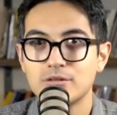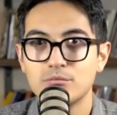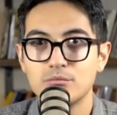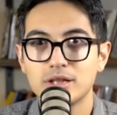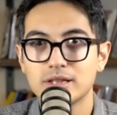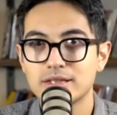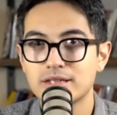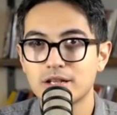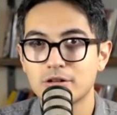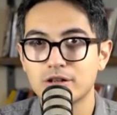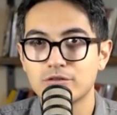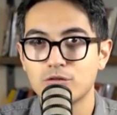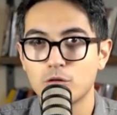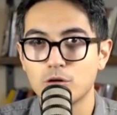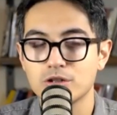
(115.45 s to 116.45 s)
military
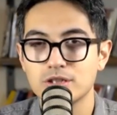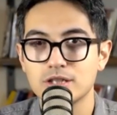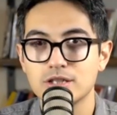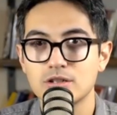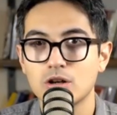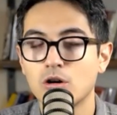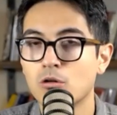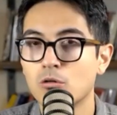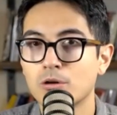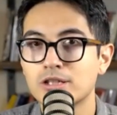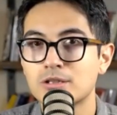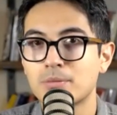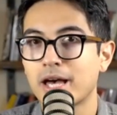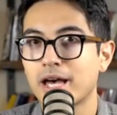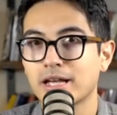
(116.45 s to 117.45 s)
force is
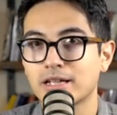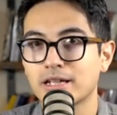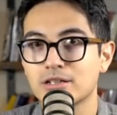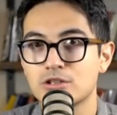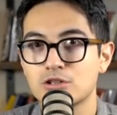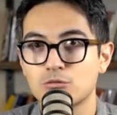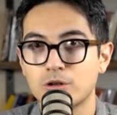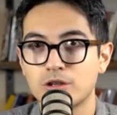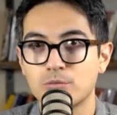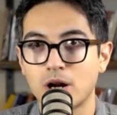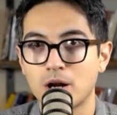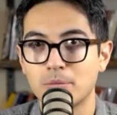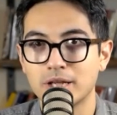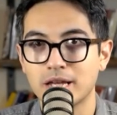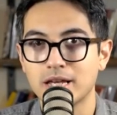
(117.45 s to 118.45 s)
always packaged with
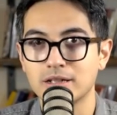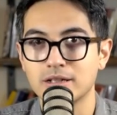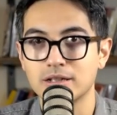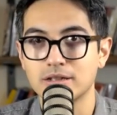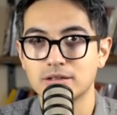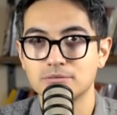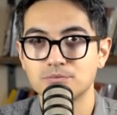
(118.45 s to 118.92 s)
propaganda.